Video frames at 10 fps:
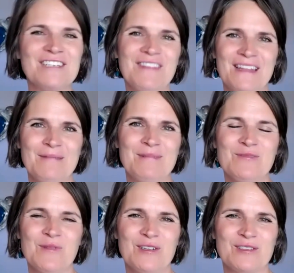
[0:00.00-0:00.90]
of them
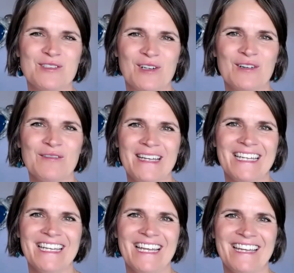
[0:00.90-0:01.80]
is what you're
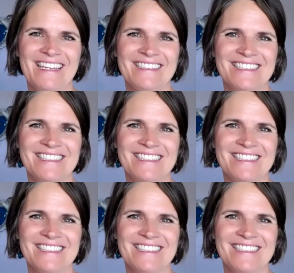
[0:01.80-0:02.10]
serving. And